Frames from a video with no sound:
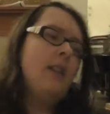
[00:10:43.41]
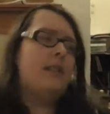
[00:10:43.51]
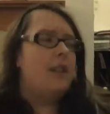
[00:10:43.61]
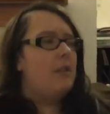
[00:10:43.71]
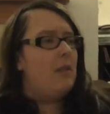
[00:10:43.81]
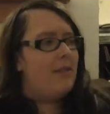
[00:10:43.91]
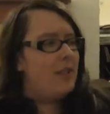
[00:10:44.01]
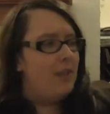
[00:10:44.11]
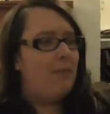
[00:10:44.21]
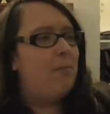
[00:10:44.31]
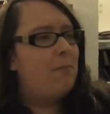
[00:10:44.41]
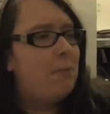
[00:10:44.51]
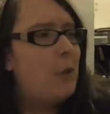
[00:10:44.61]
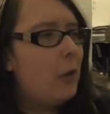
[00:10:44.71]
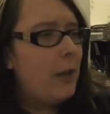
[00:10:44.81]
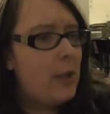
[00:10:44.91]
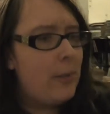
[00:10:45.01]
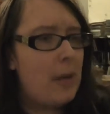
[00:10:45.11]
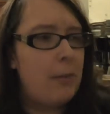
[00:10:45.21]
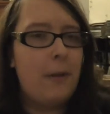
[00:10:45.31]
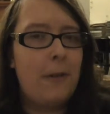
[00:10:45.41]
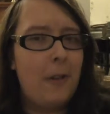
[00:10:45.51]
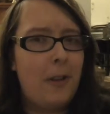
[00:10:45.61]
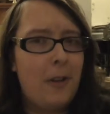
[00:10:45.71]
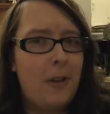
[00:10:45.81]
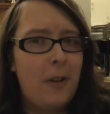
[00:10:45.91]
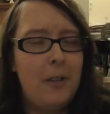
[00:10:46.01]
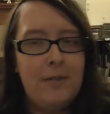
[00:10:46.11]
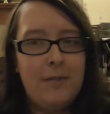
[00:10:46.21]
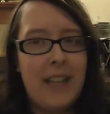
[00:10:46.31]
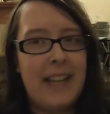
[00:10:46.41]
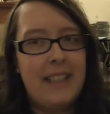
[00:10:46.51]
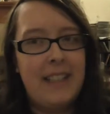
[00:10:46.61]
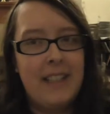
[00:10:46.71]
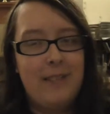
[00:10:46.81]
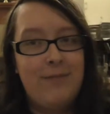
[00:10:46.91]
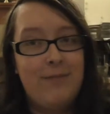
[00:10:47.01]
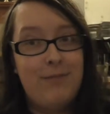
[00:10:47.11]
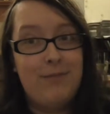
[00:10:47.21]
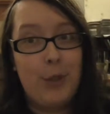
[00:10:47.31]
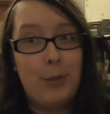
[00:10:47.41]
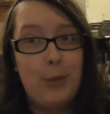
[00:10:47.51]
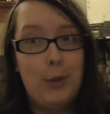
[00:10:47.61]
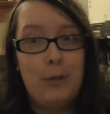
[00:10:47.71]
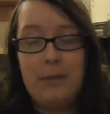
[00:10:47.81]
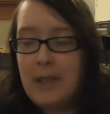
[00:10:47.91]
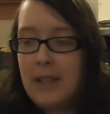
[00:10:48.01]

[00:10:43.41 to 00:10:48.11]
So what was I talking about before I had to move?